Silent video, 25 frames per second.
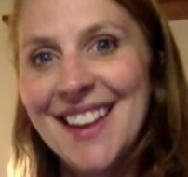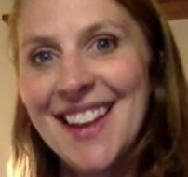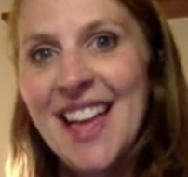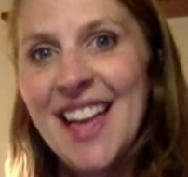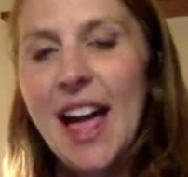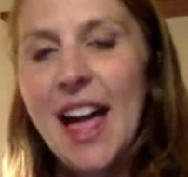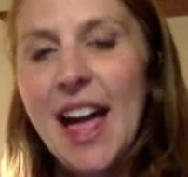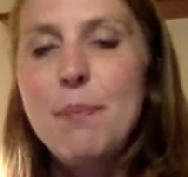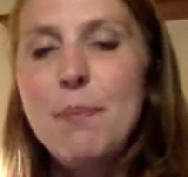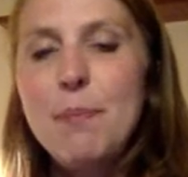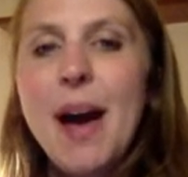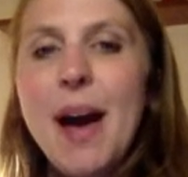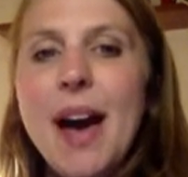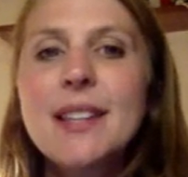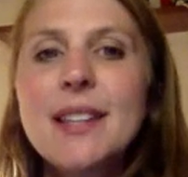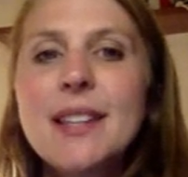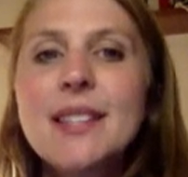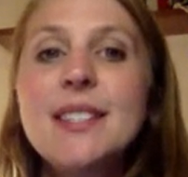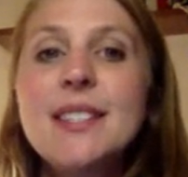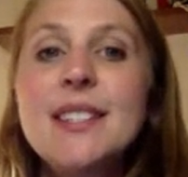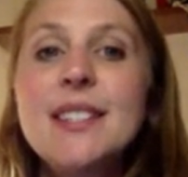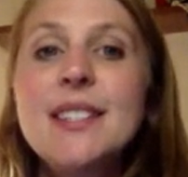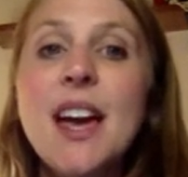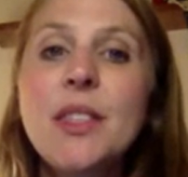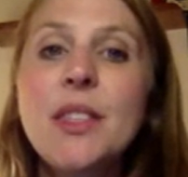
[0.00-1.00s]
I pass
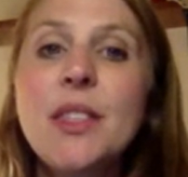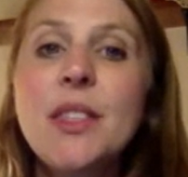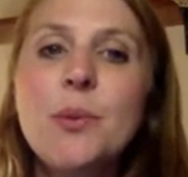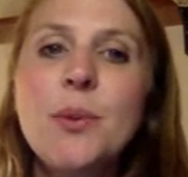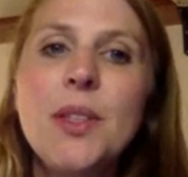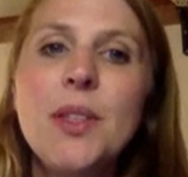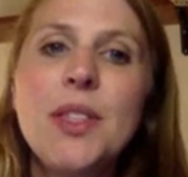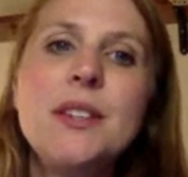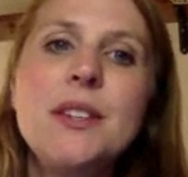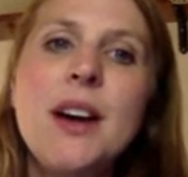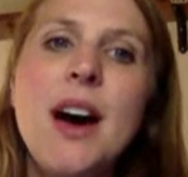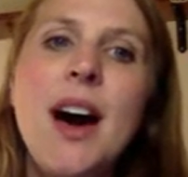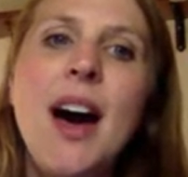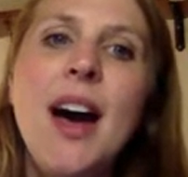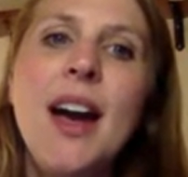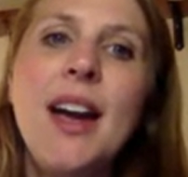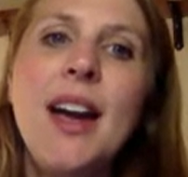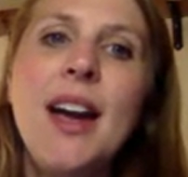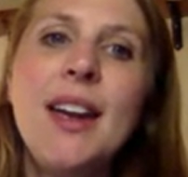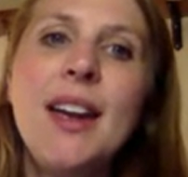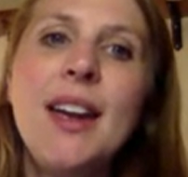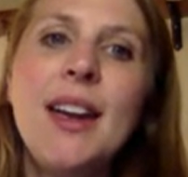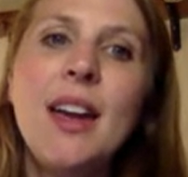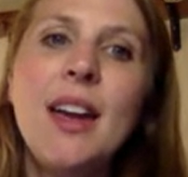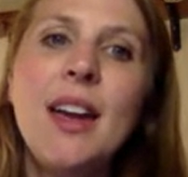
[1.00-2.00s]
death with the
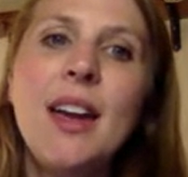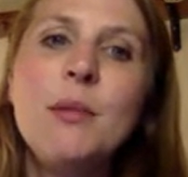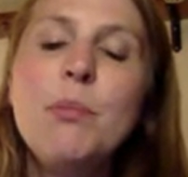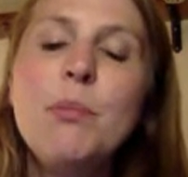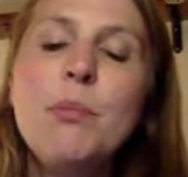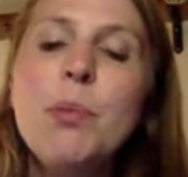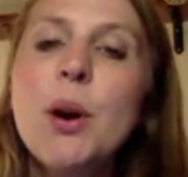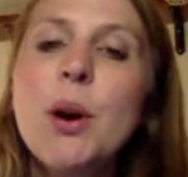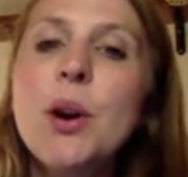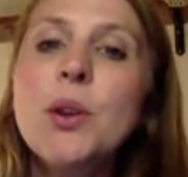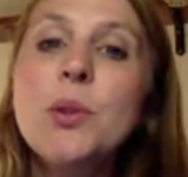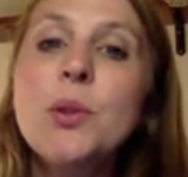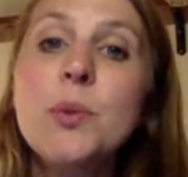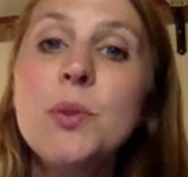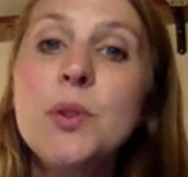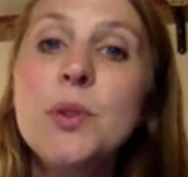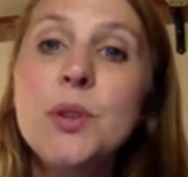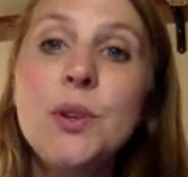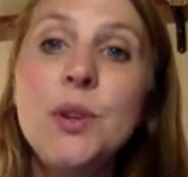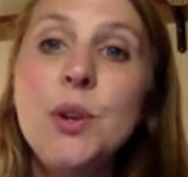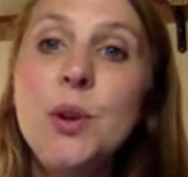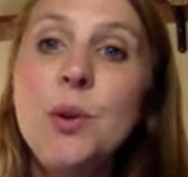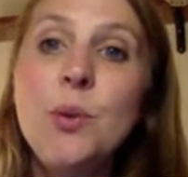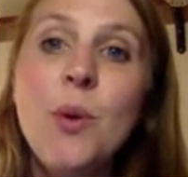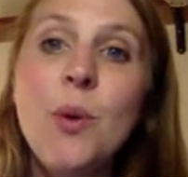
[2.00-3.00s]
dying and birth with the
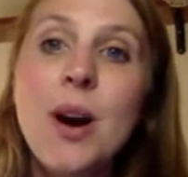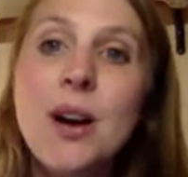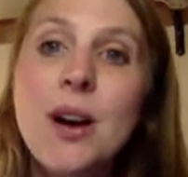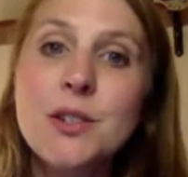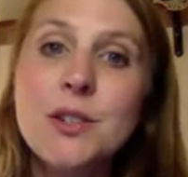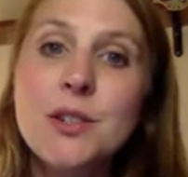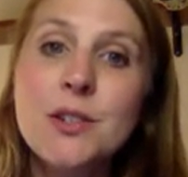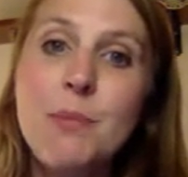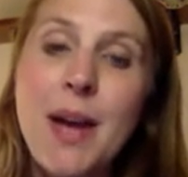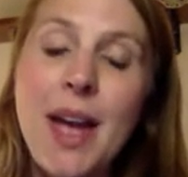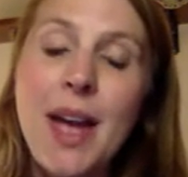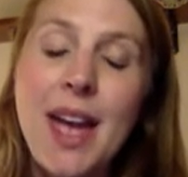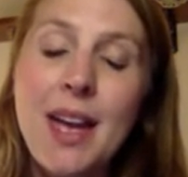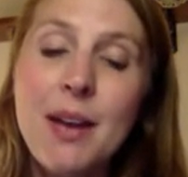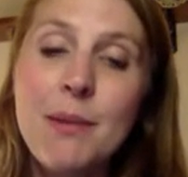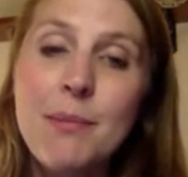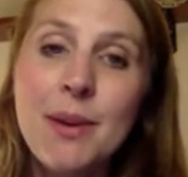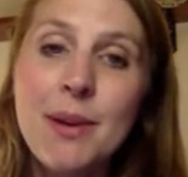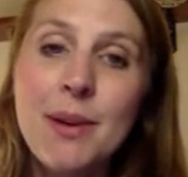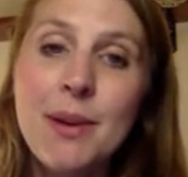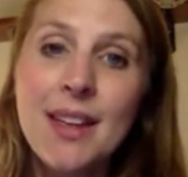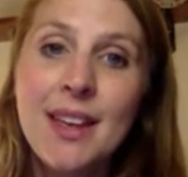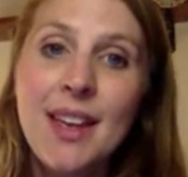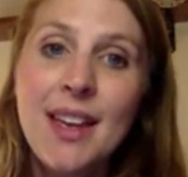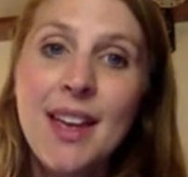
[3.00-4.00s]
new-washed babe,
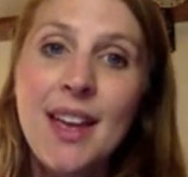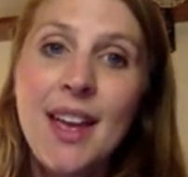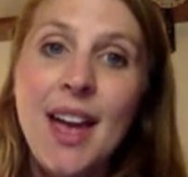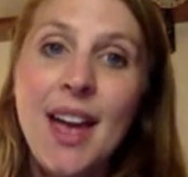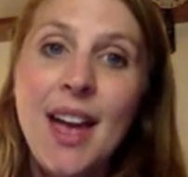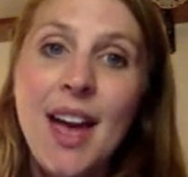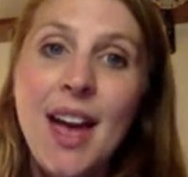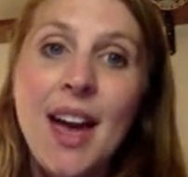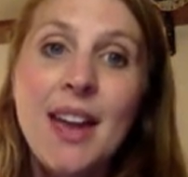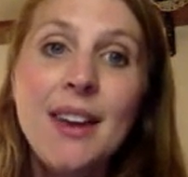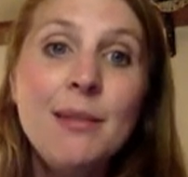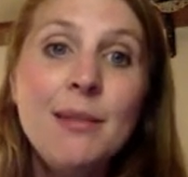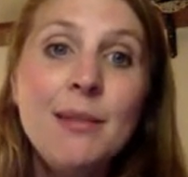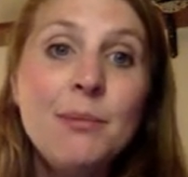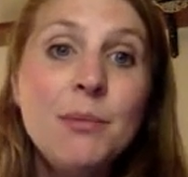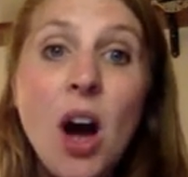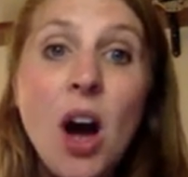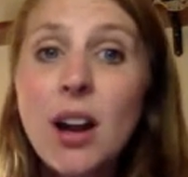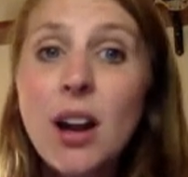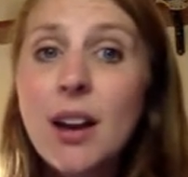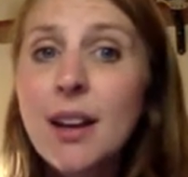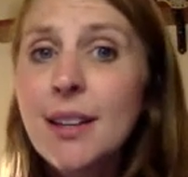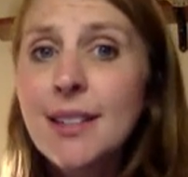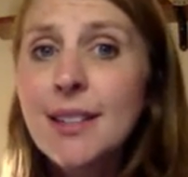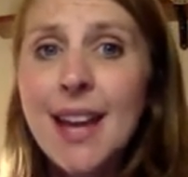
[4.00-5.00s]
and am
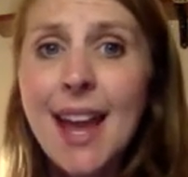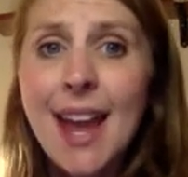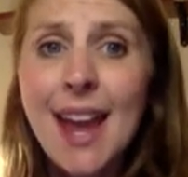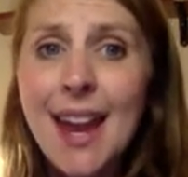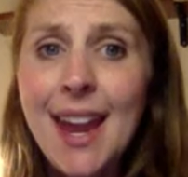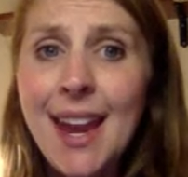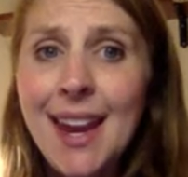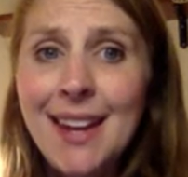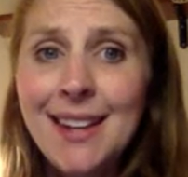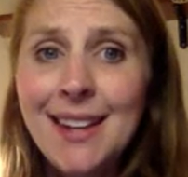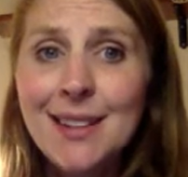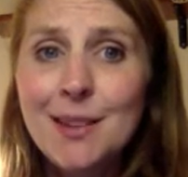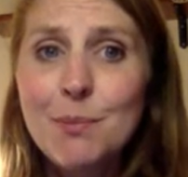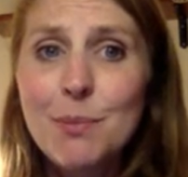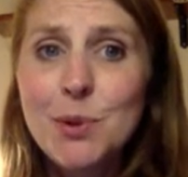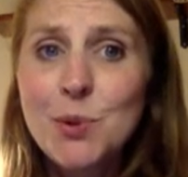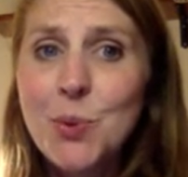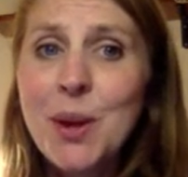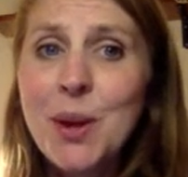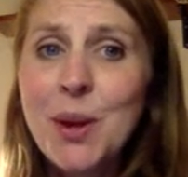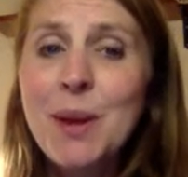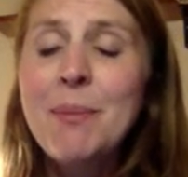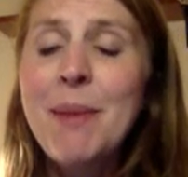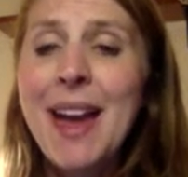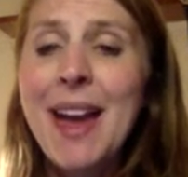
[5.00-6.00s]
not contained
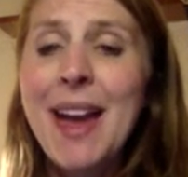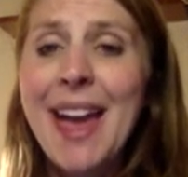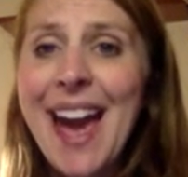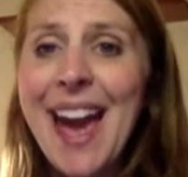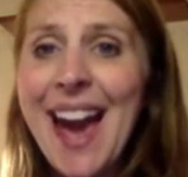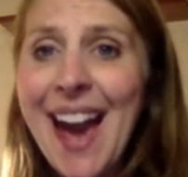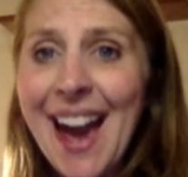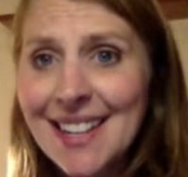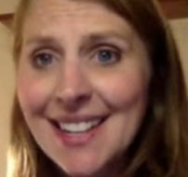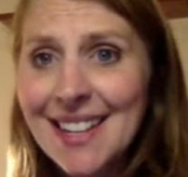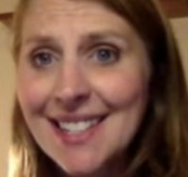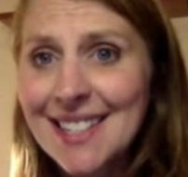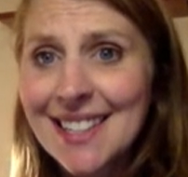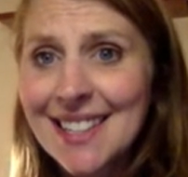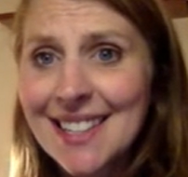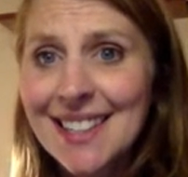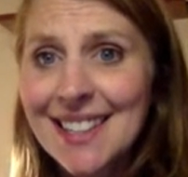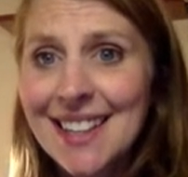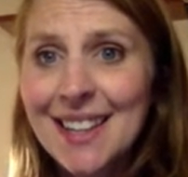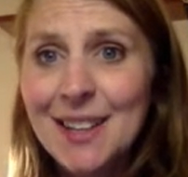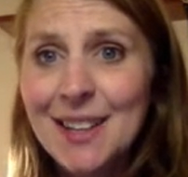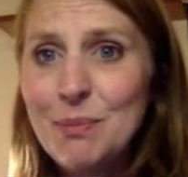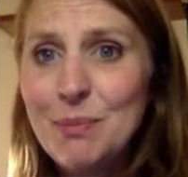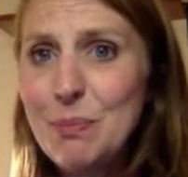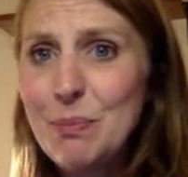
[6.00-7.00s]
between my hat
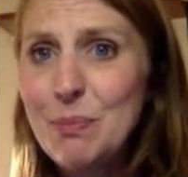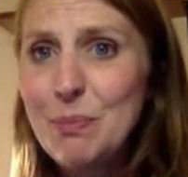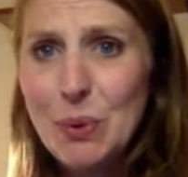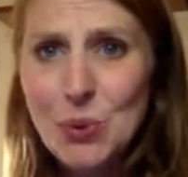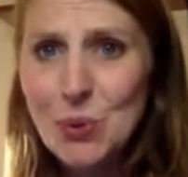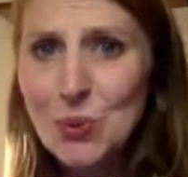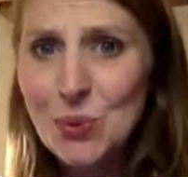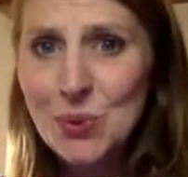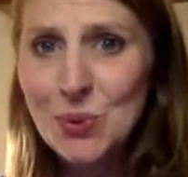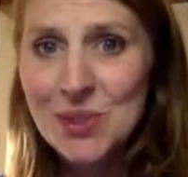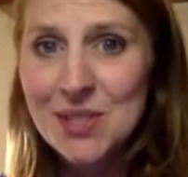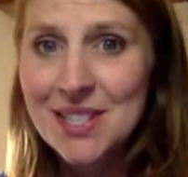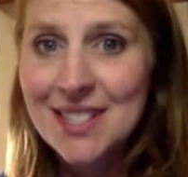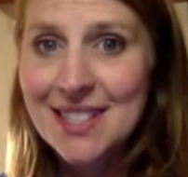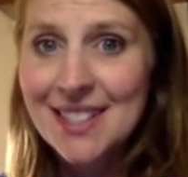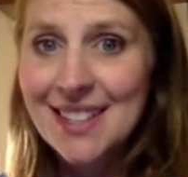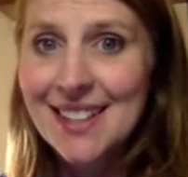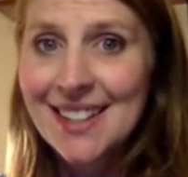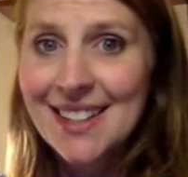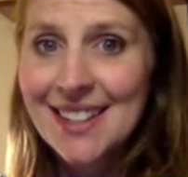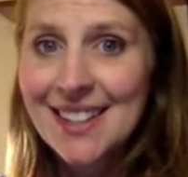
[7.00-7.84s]
and boots,